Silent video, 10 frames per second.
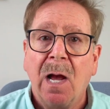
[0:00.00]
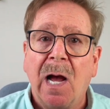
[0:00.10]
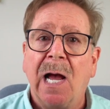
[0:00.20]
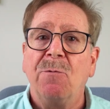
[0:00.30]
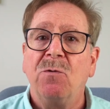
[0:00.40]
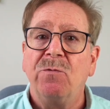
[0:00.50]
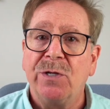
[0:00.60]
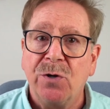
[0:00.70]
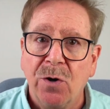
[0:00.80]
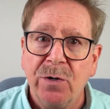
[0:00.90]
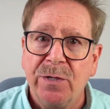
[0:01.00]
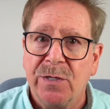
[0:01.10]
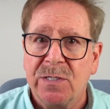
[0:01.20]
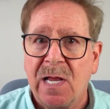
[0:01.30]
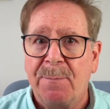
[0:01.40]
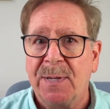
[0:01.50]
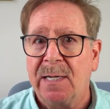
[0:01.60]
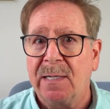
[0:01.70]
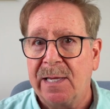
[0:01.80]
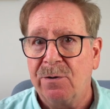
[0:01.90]
I will return to this topic
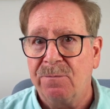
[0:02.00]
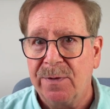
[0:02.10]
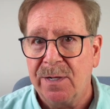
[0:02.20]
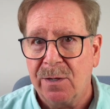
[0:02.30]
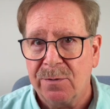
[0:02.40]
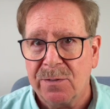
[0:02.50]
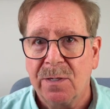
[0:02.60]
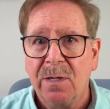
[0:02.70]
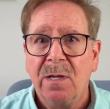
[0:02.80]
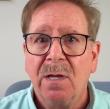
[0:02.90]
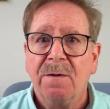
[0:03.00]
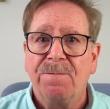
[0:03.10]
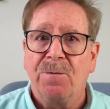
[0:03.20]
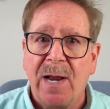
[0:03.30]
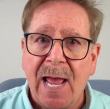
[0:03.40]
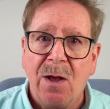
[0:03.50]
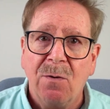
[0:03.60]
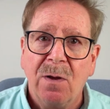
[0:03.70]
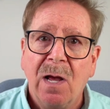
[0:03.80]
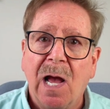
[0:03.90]
in later videos. For
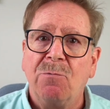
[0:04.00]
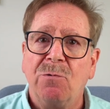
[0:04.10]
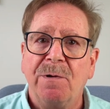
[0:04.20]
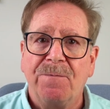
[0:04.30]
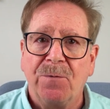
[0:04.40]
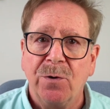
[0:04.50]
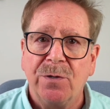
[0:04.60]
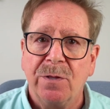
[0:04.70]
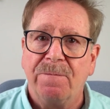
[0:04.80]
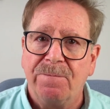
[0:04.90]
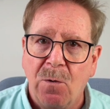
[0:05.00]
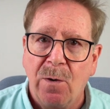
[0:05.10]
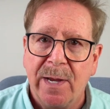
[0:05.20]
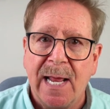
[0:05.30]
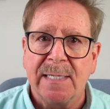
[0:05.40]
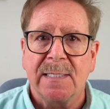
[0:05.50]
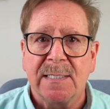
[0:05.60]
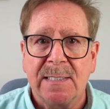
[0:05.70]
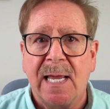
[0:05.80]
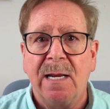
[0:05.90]
now, I will refer to the void as a
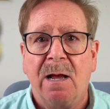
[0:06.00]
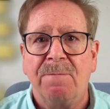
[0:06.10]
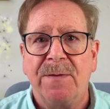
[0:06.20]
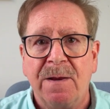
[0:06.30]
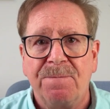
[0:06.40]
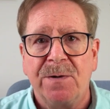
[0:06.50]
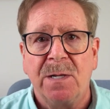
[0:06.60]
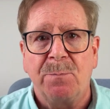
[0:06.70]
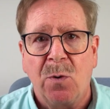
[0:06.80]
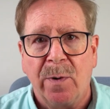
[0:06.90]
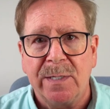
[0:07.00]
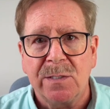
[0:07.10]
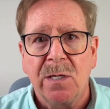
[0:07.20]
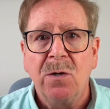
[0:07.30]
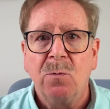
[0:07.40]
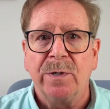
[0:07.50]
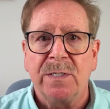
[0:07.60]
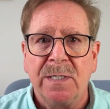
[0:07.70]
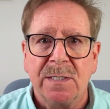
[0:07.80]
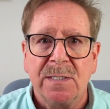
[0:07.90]
state of infinite points where
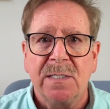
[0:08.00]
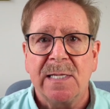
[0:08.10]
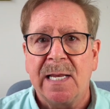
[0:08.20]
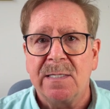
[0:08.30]
distance and